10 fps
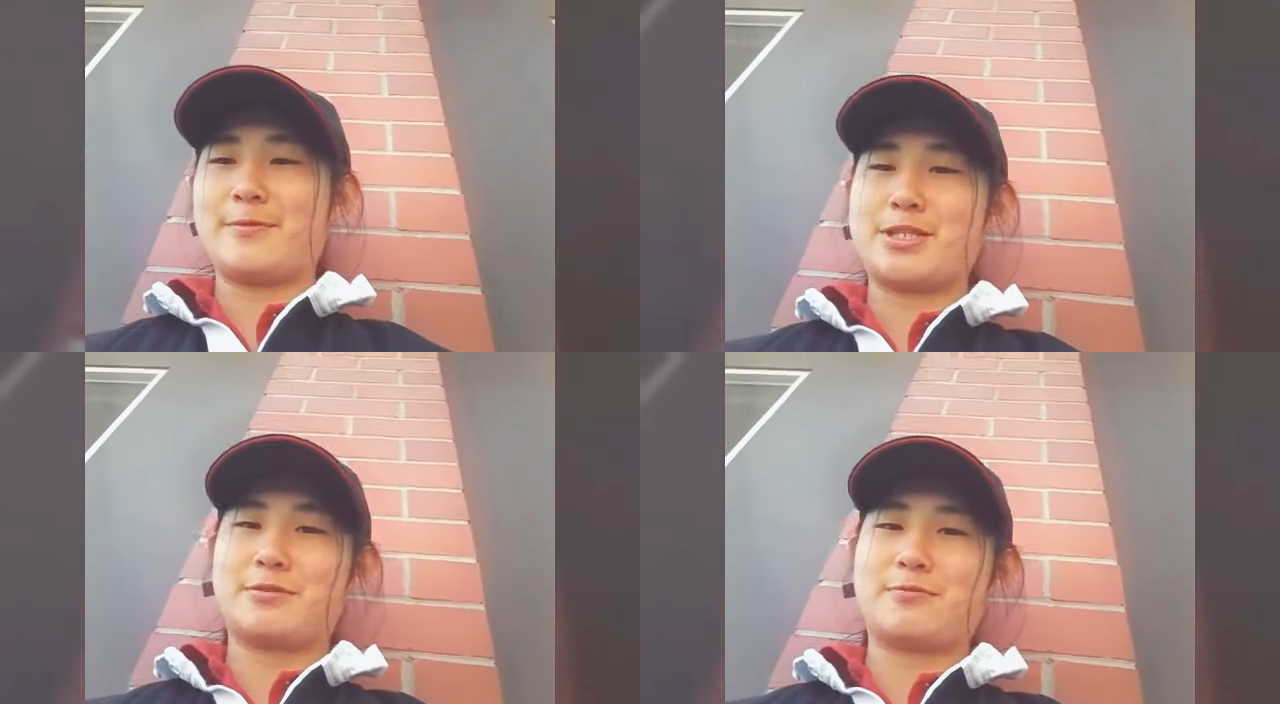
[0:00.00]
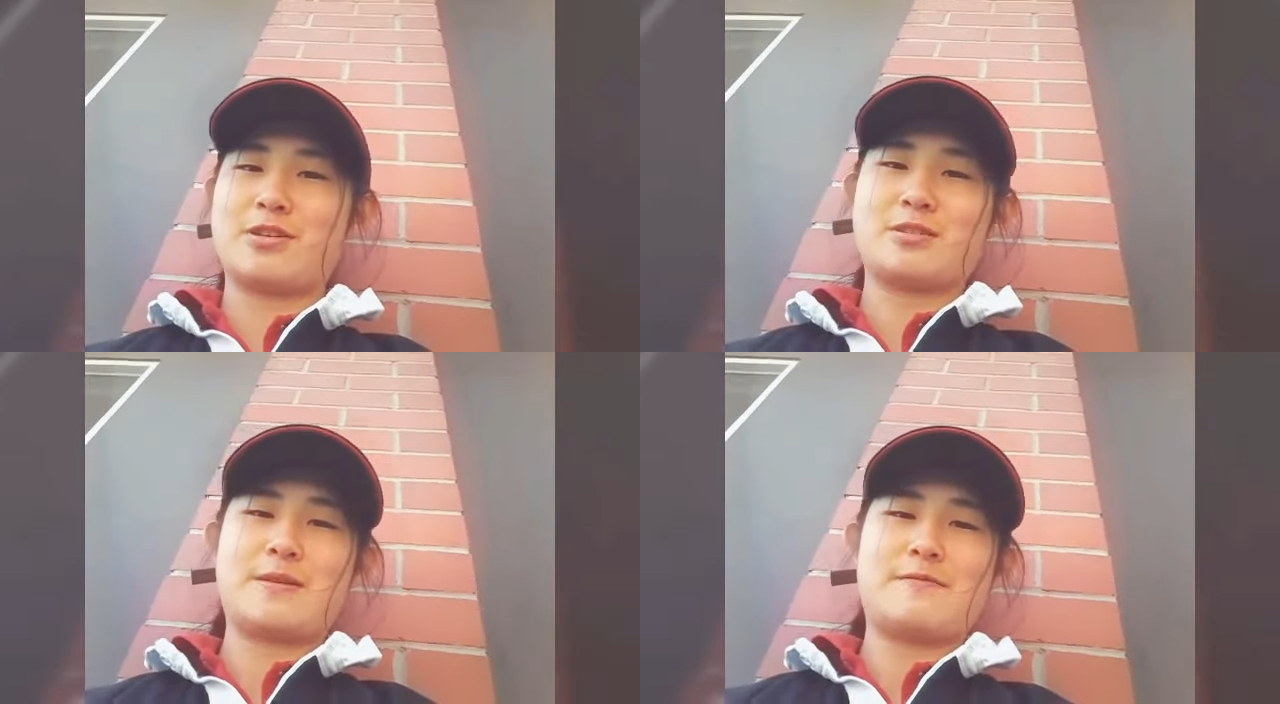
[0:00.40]
which is
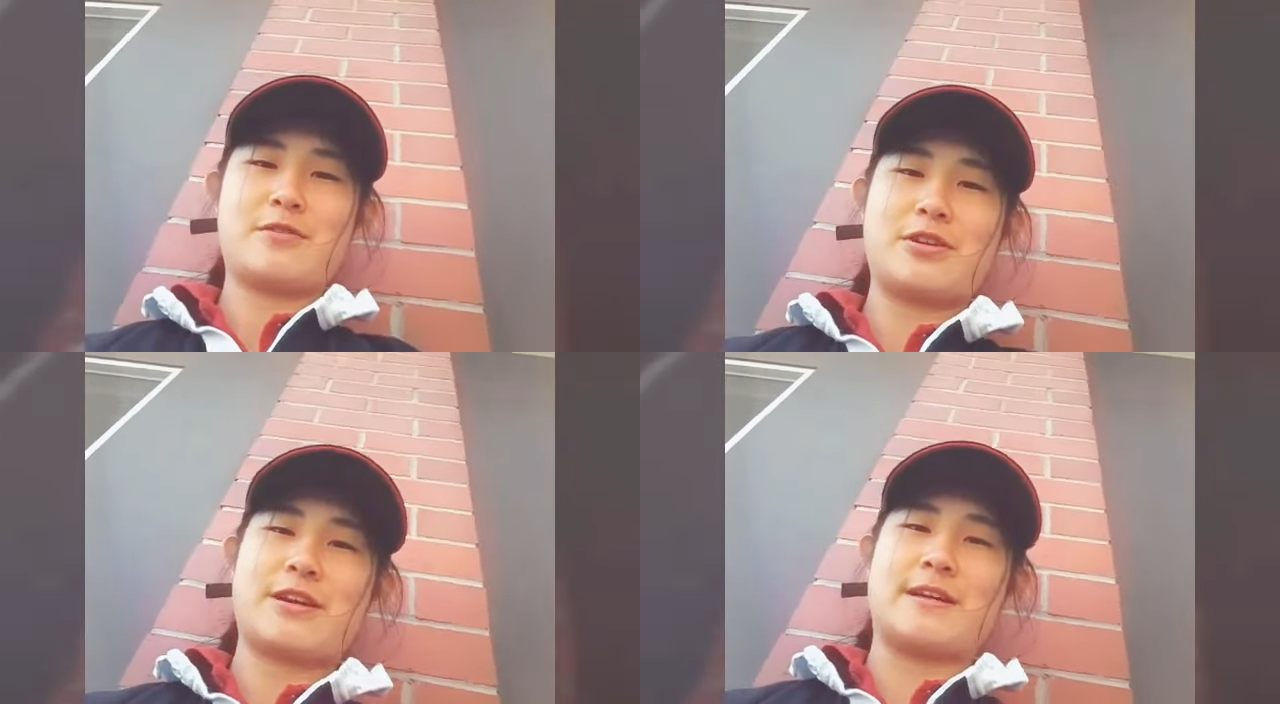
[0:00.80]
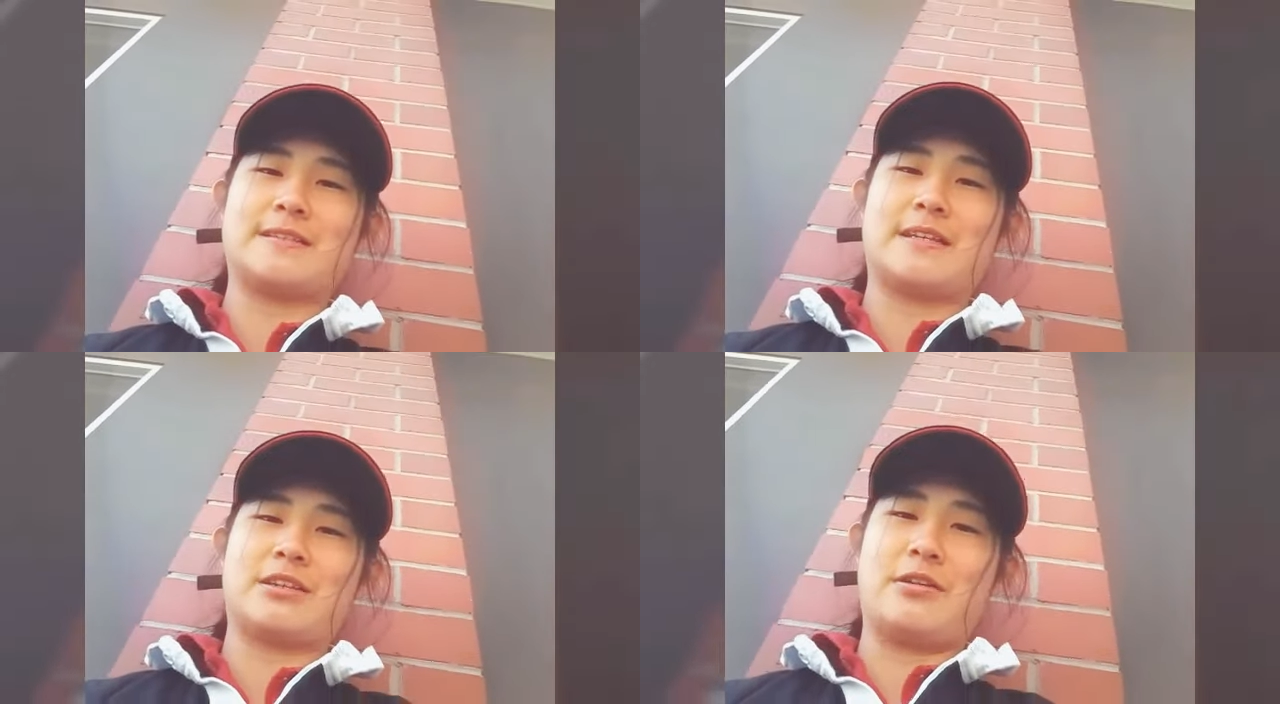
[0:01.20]
Frisbee for you guys
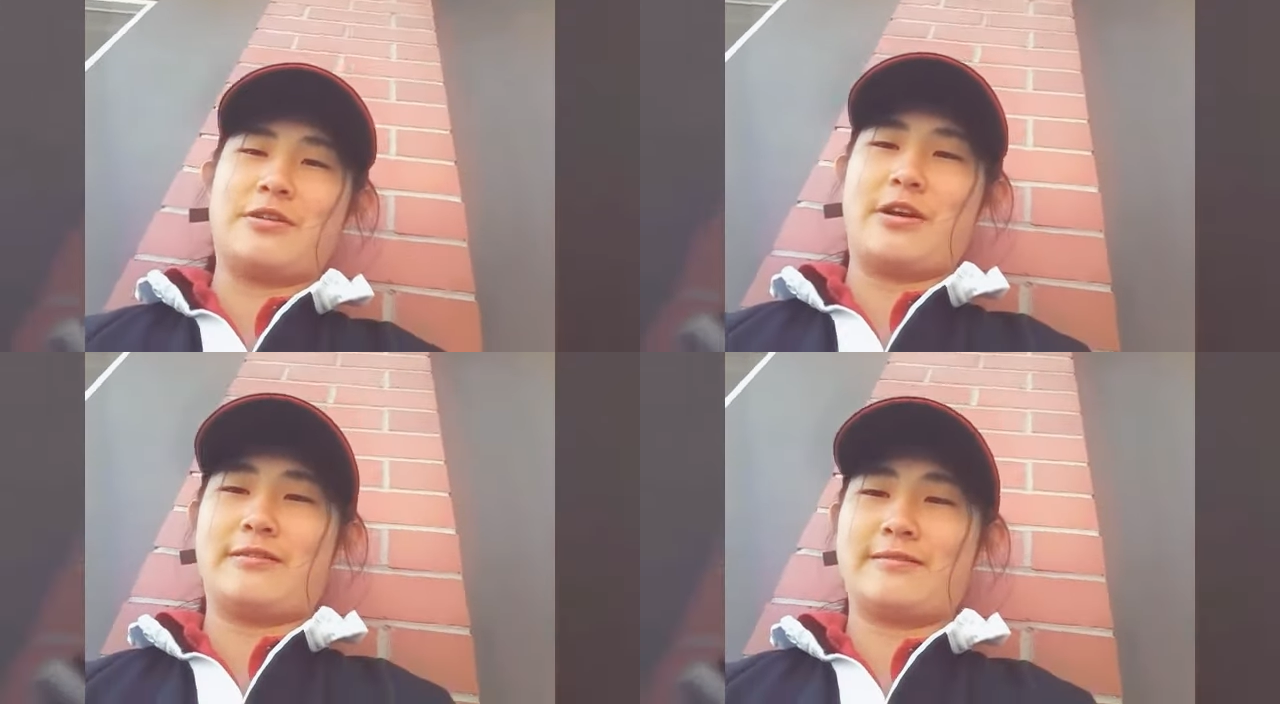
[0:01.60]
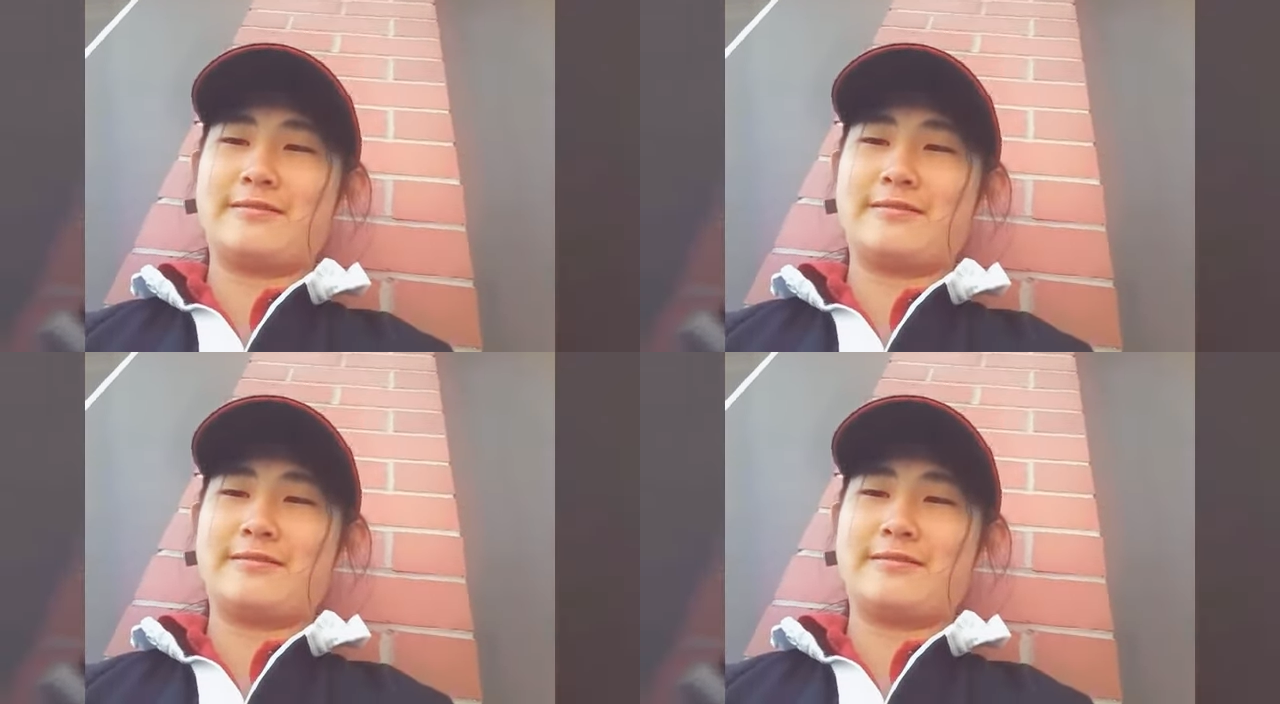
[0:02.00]
that don't know.